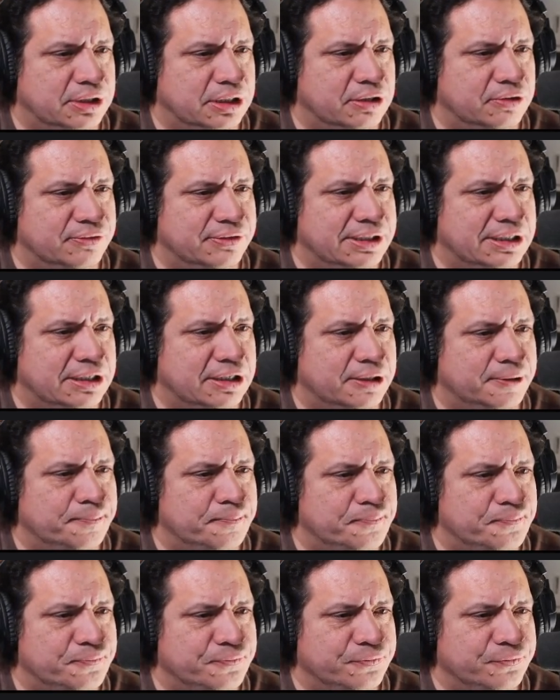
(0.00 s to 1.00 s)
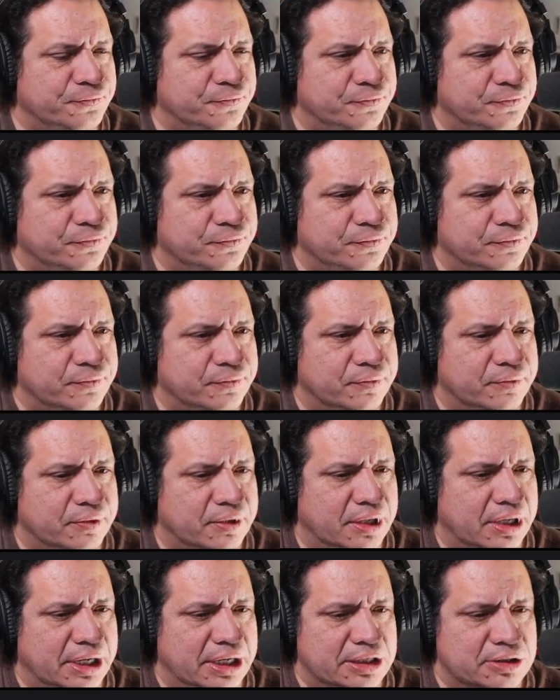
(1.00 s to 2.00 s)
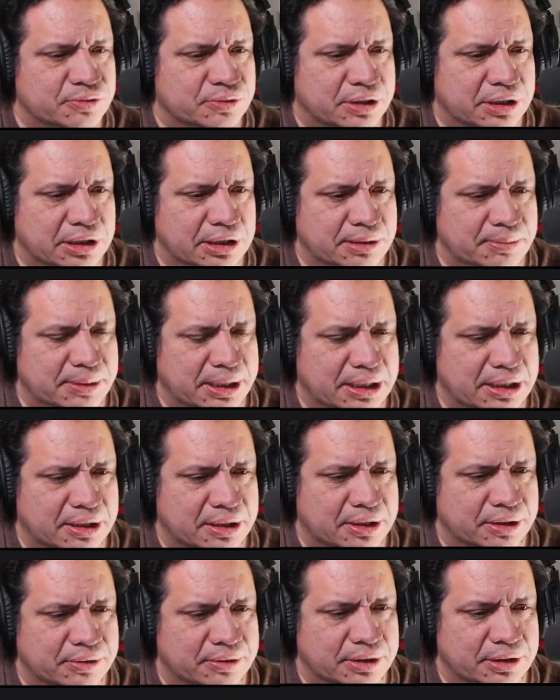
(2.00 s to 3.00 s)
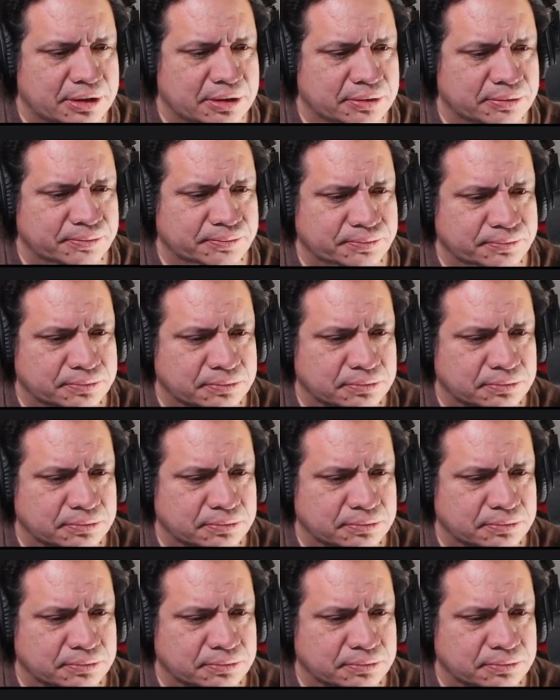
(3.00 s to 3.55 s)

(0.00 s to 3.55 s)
that over there, is we're going to make a coder.